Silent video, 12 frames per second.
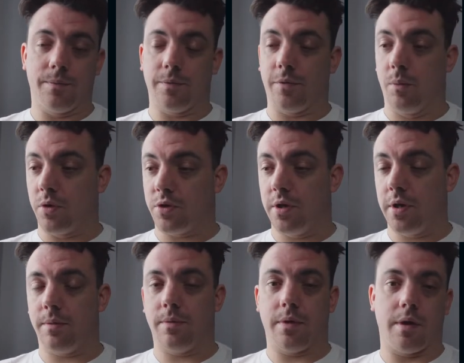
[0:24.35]
watching
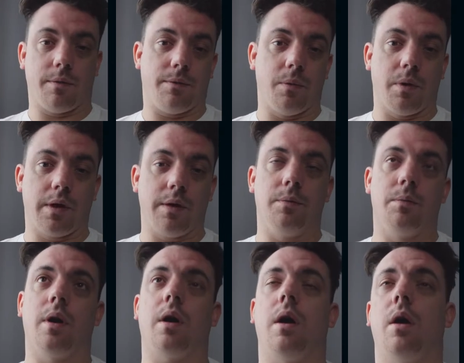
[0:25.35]
it, and I thought I'd give you
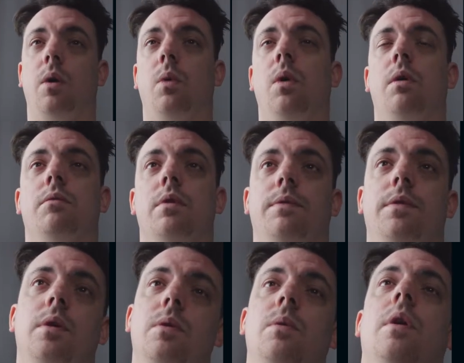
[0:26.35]
my whole
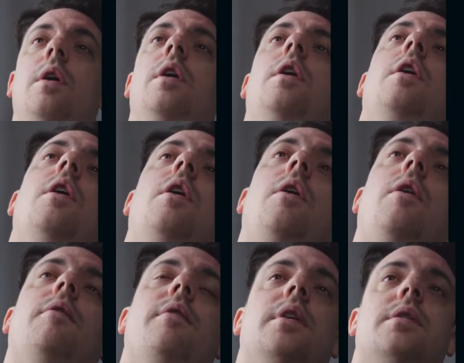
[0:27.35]
review
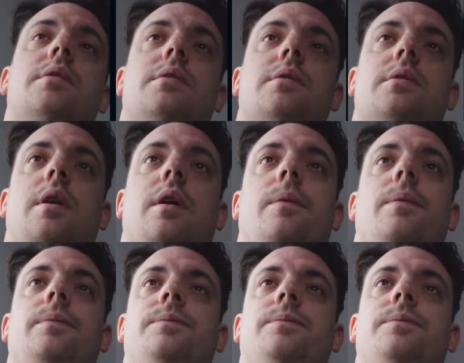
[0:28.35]
of it. So,